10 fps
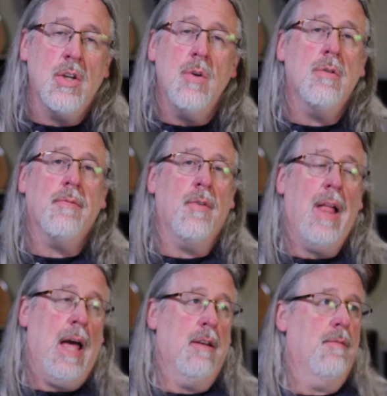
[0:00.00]

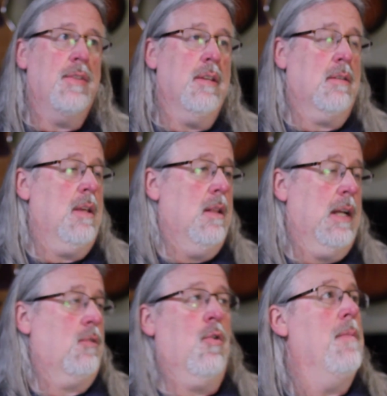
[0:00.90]
useful out of this
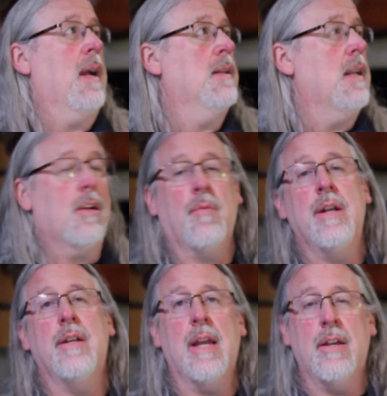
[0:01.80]
electromagnetic
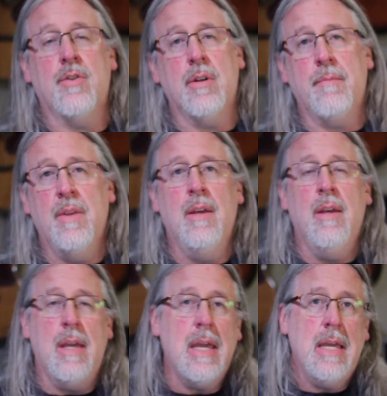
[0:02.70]
radiation
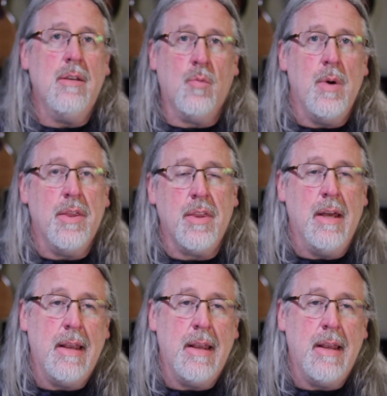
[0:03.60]
is with an